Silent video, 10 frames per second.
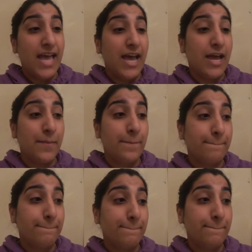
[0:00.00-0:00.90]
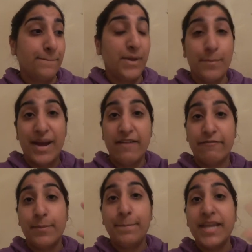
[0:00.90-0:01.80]
But bye
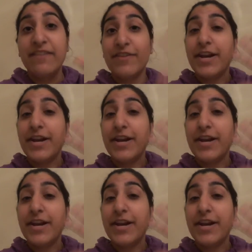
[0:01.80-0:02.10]
from me for